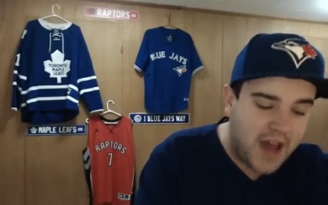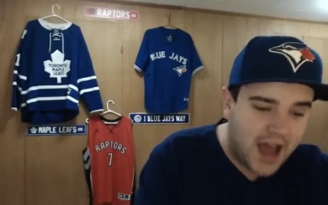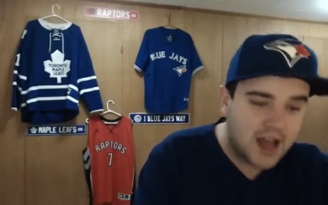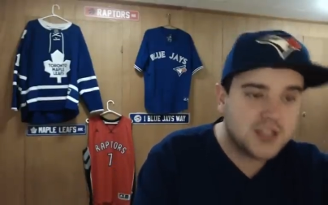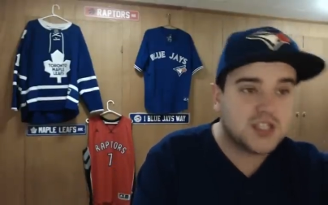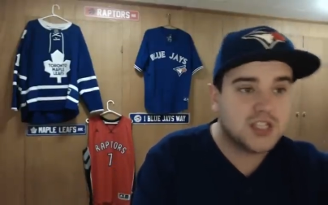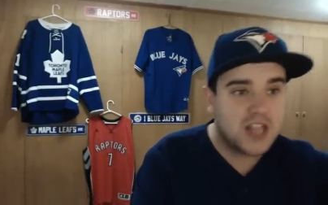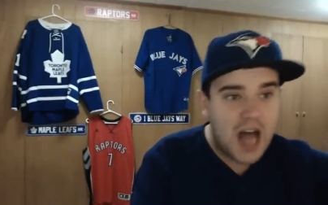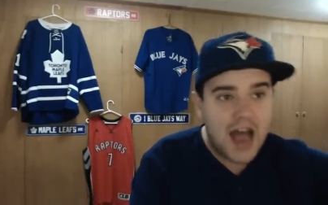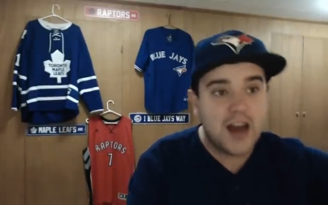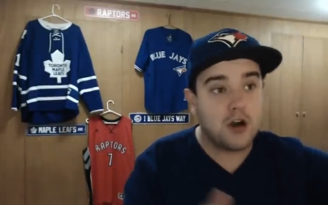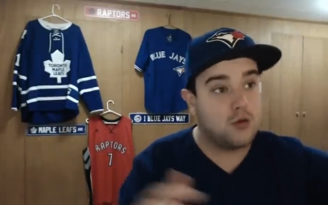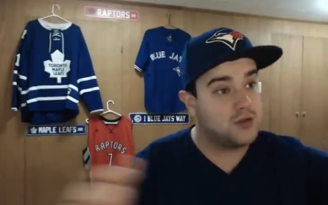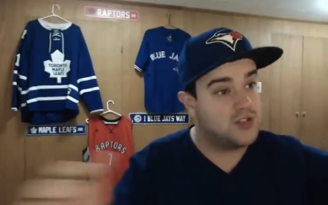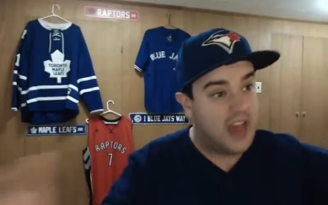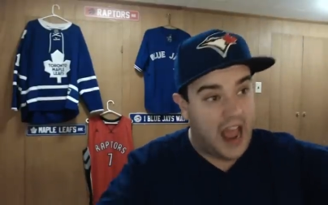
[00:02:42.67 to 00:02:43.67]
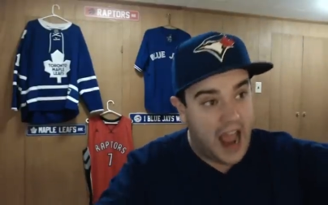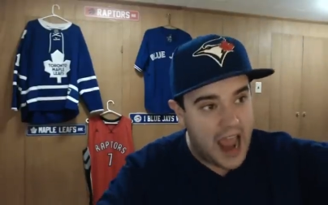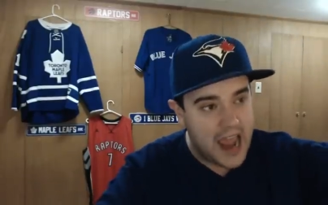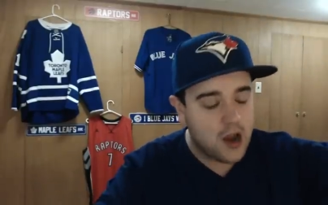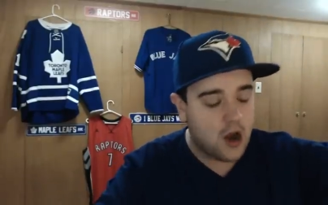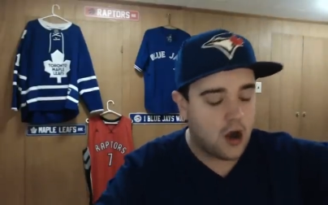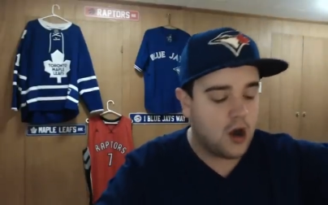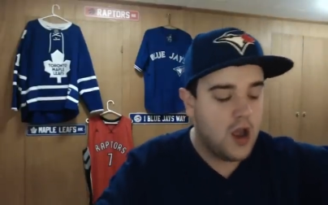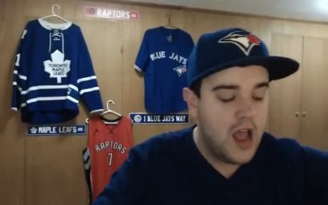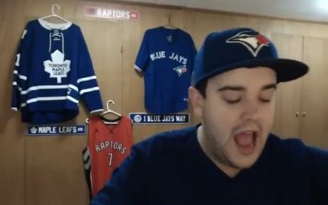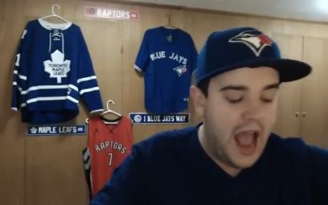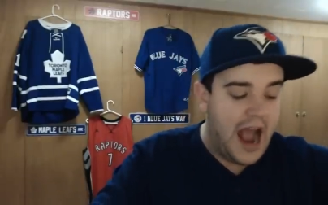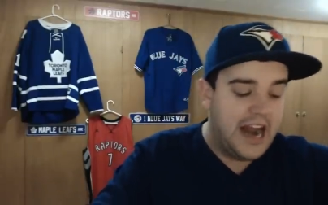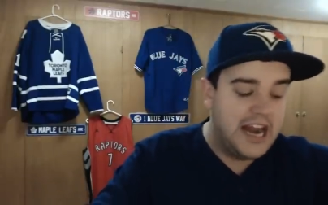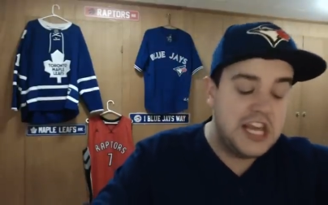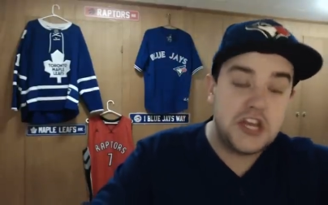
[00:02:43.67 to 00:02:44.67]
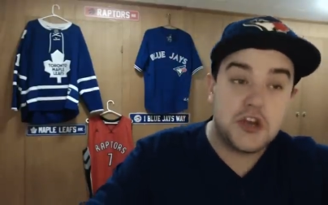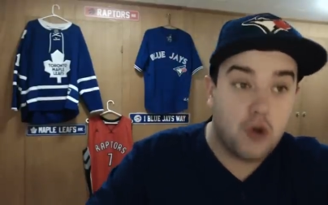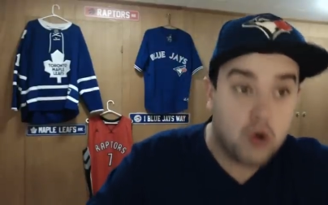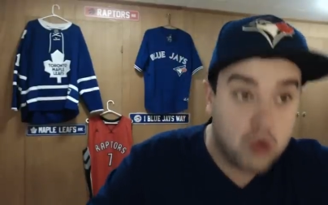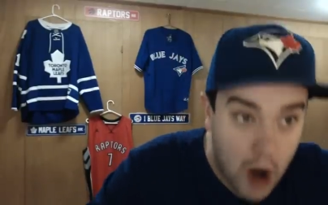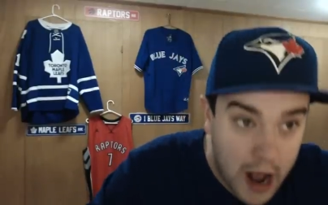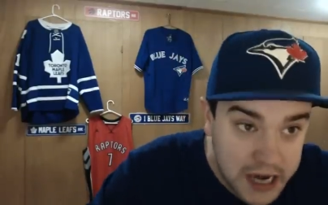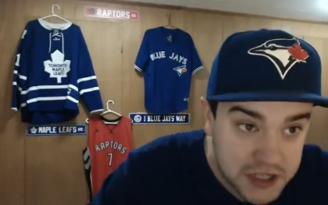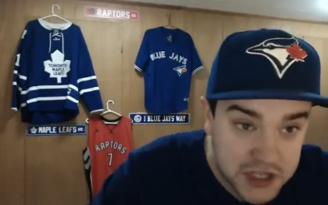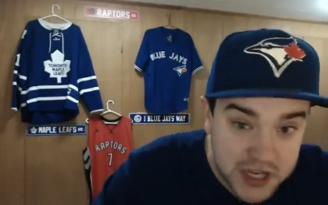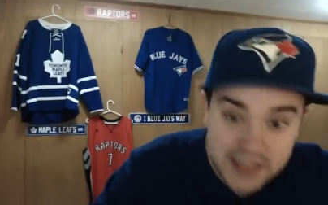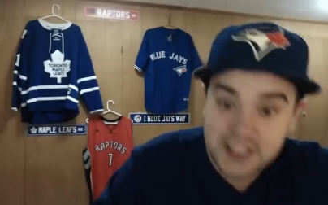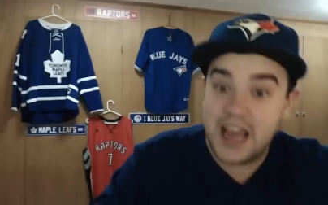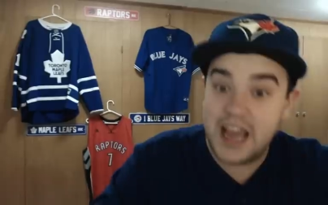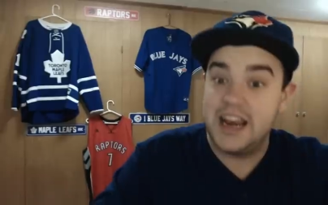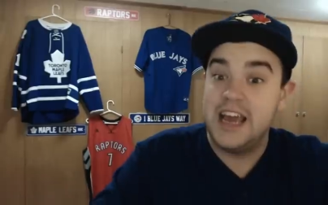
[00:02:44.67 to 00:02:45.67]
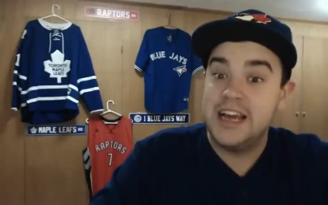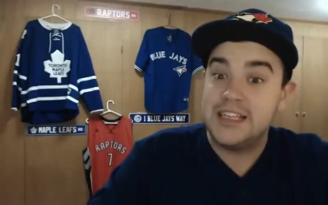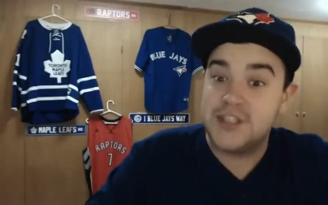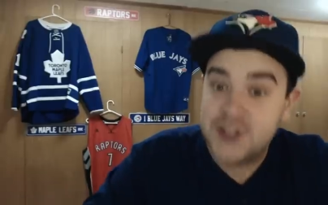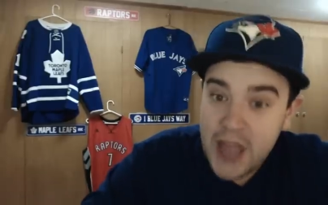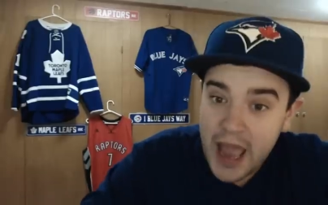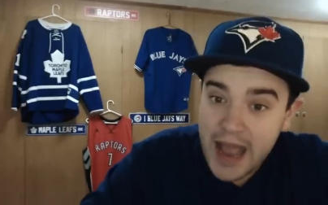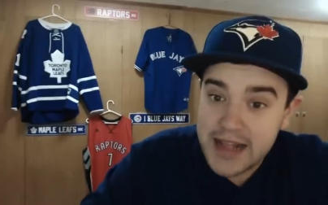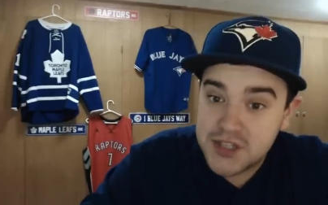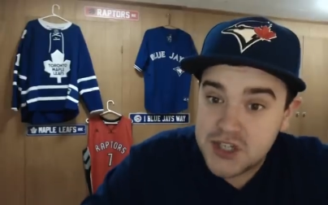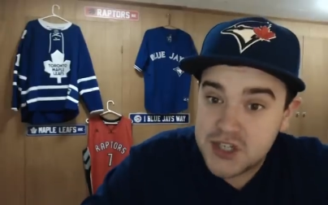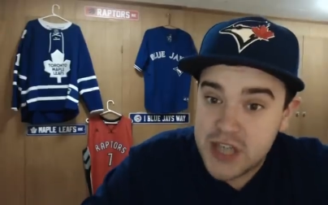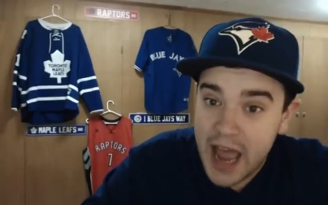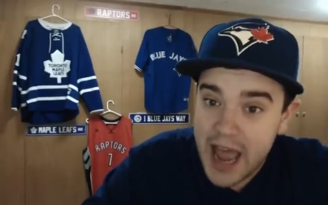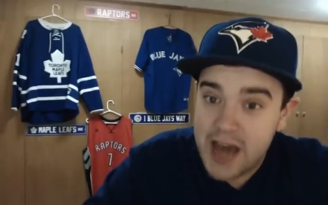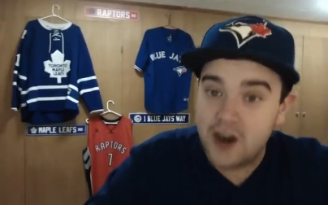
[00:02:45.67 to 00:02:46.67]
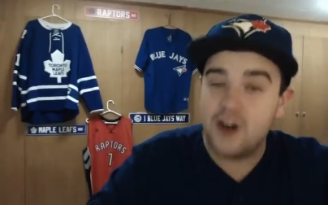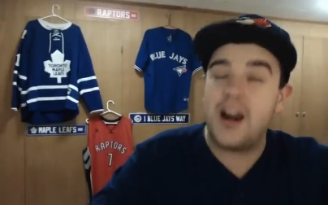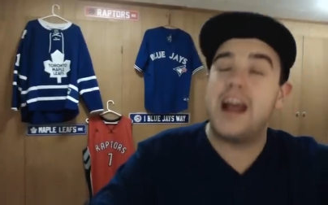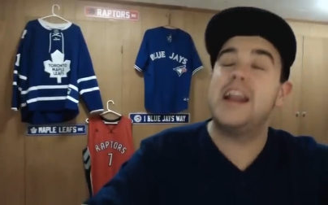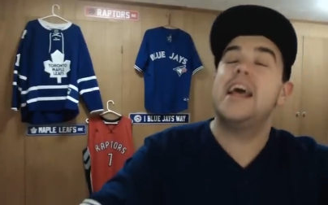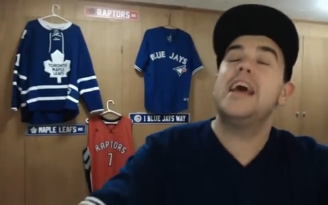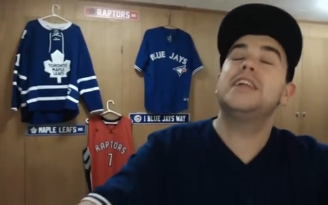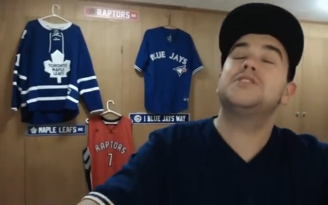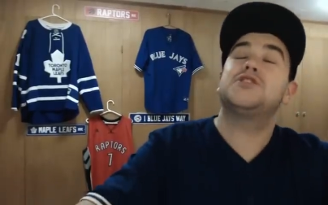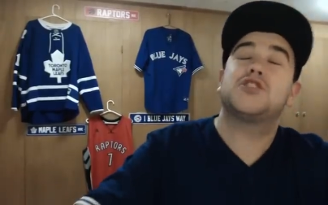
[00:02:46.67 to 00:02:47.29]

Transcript: a slider was a hanger, and he crushes it dead center, and it's